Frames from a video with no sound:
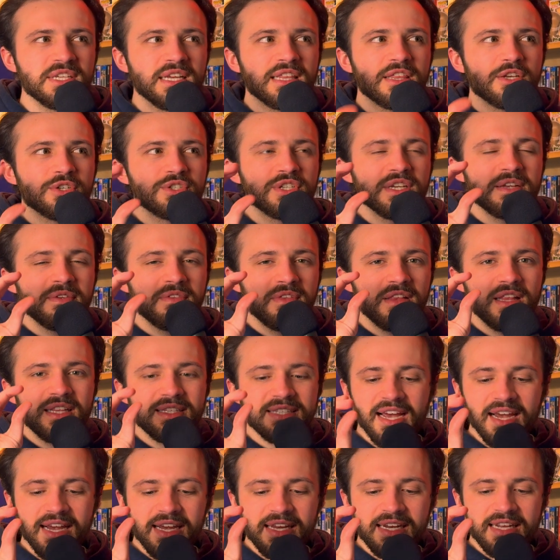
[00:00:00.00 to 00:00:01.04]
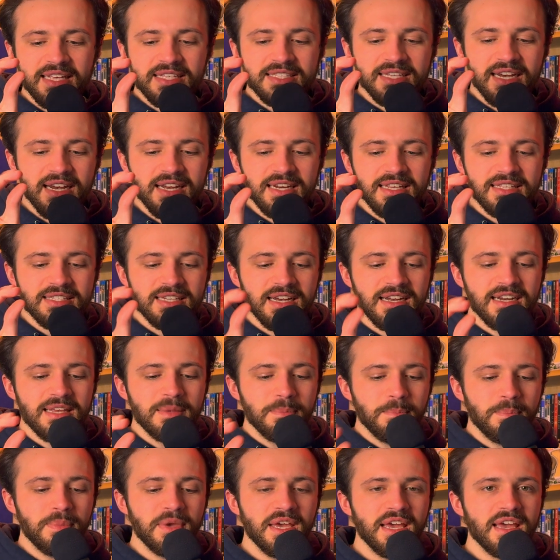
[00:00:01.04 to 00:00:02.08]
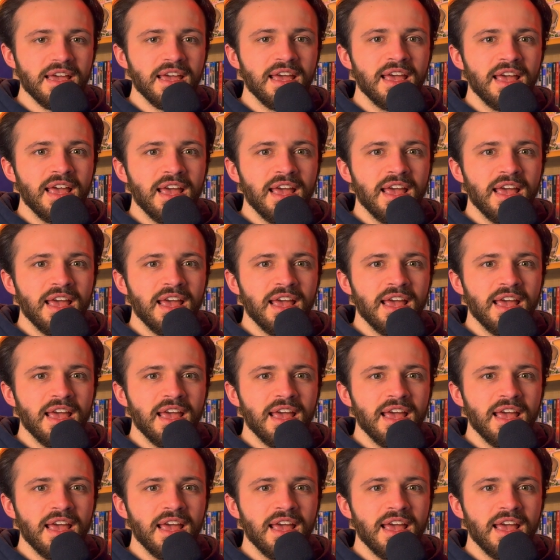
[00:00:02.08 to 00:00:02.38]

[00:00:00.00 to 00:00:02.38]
Like there's a tiny bit